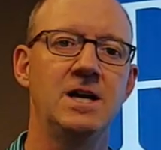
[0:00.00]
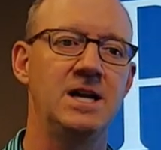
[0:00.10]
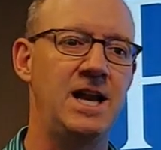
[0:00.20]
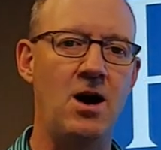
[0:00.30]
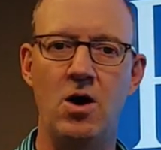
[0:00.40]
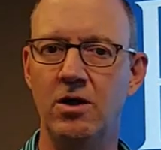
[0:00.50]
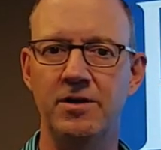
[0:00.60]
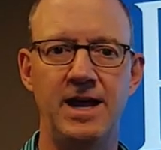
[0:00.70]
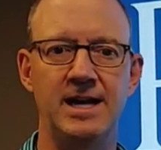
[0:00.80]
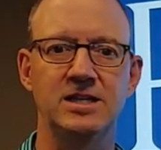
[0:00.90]
Now all of
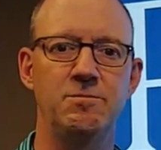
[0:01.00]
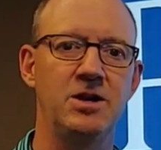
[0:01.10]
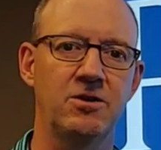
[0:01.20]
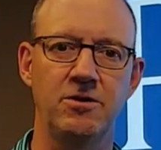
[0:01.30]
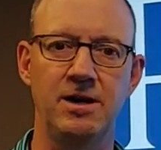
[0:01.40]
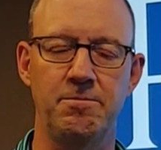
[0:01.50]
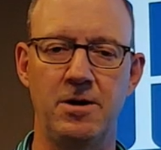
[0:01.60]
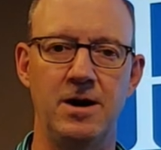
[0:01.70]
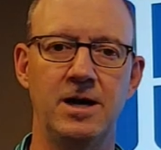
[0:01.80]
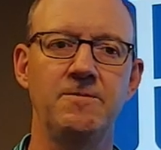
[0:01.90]
that has been agreed
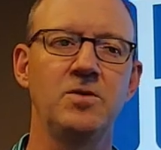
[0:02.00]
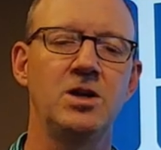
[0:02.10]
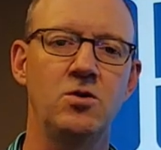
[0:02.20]
upon.